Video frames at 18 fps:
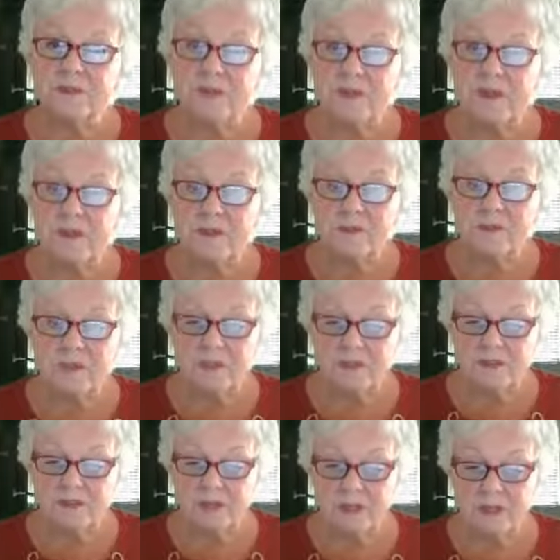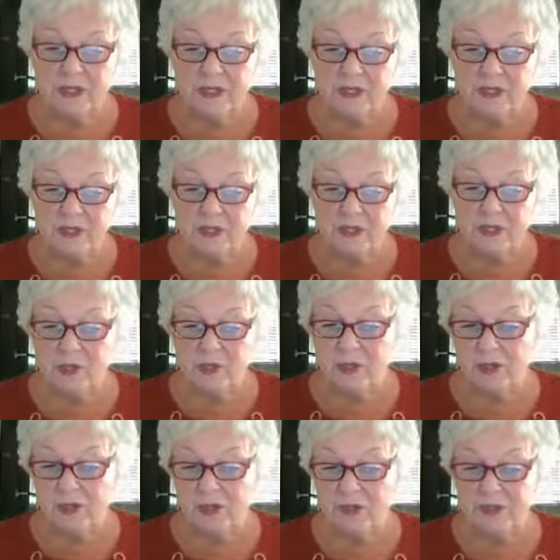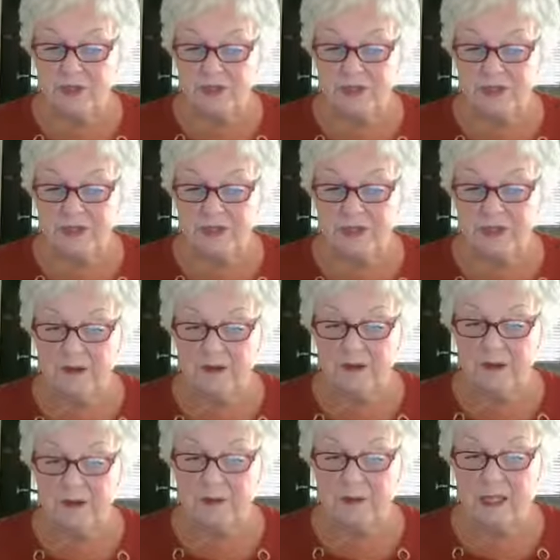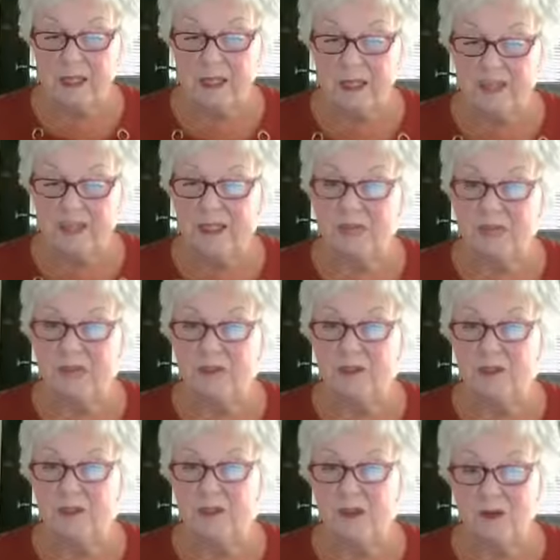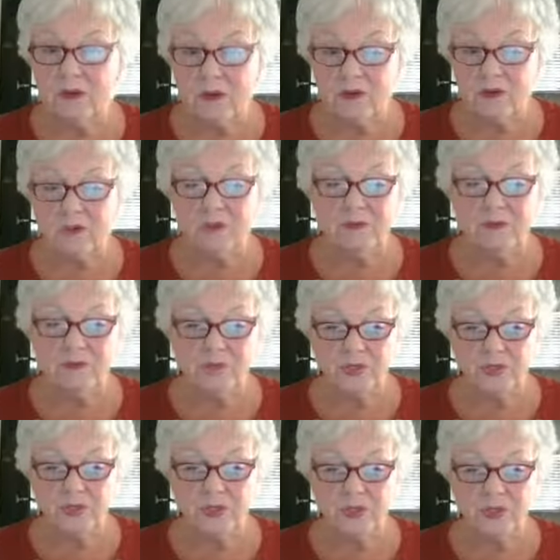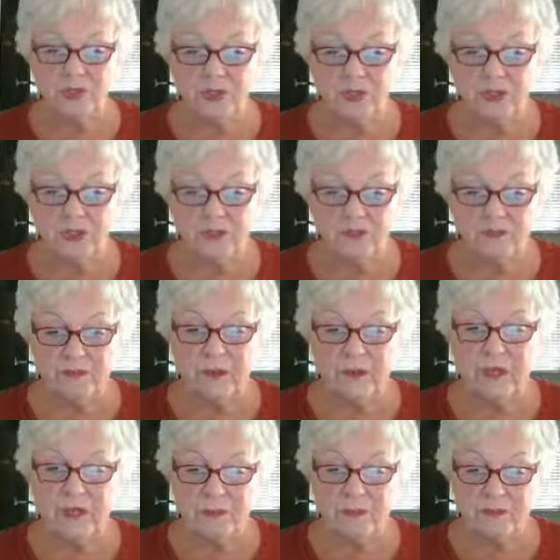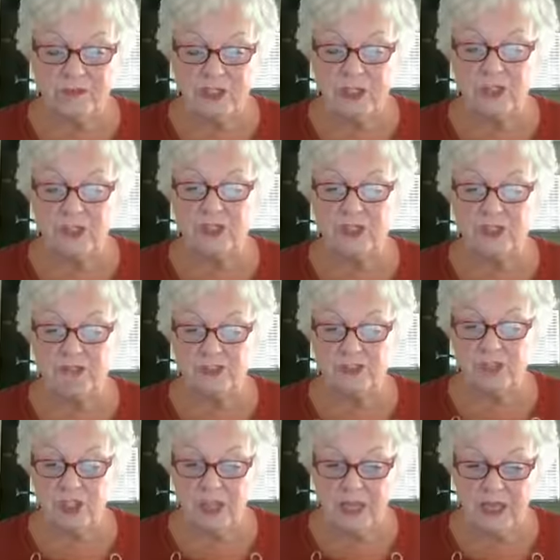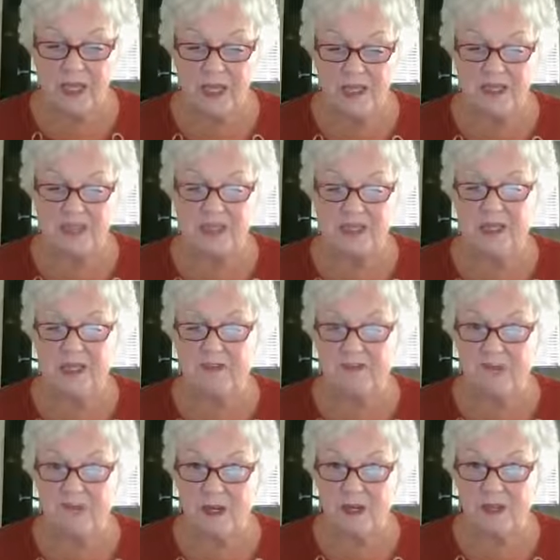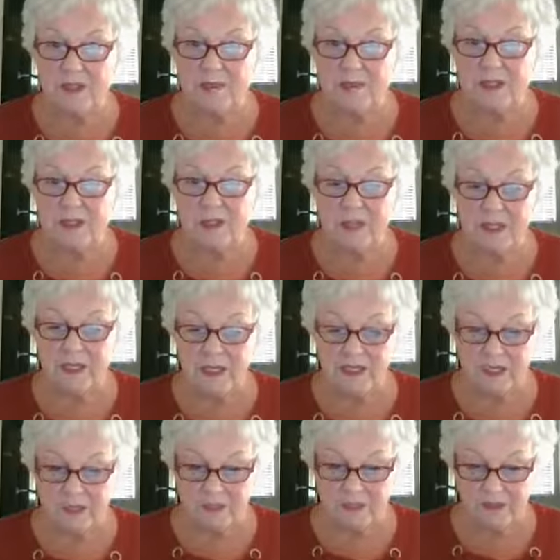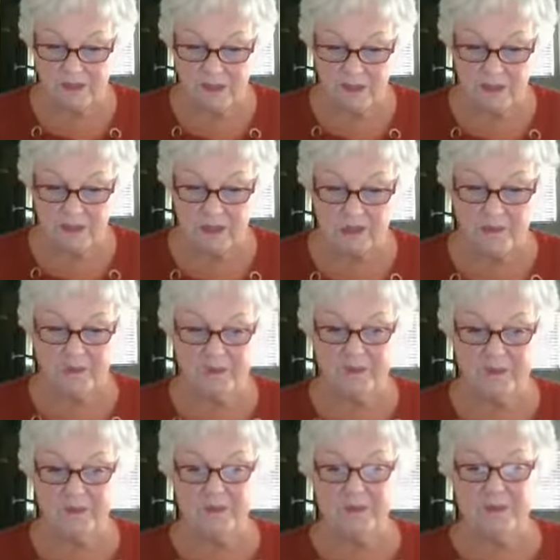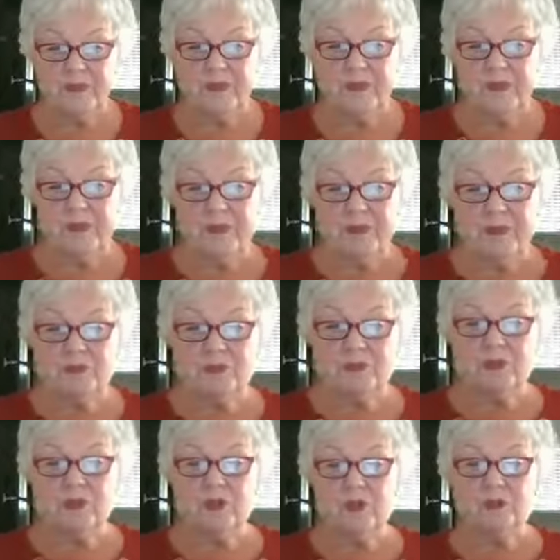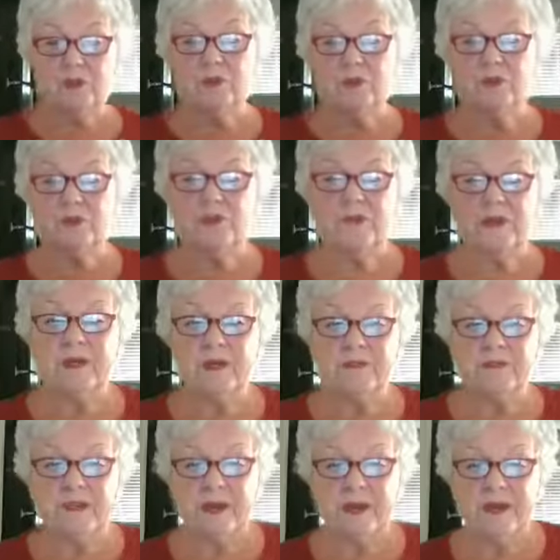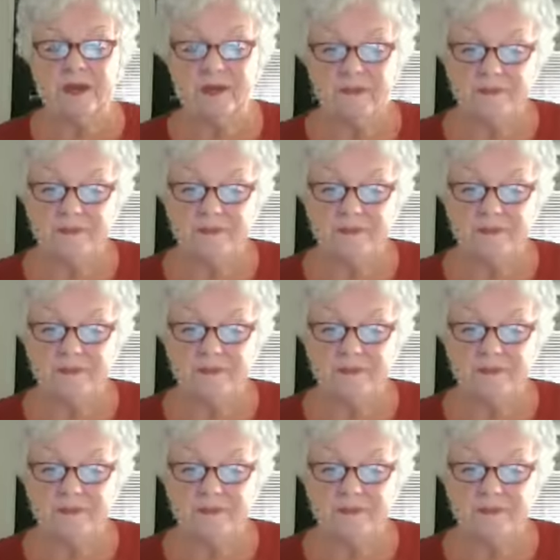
types of dementias are hereditary, many are a result of a combination of genetics, environment, and lifestyle. We'll talk more about that.